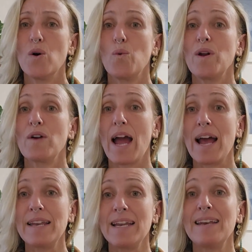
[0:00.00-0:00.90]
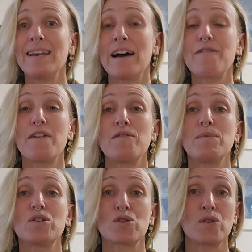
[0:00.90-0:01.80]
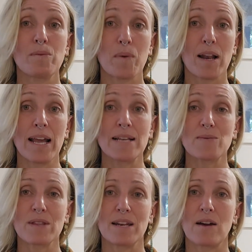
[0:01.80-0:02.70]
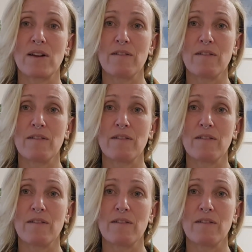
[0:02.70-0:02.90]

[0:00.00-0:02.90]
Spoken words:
We're at enough of a mature place within our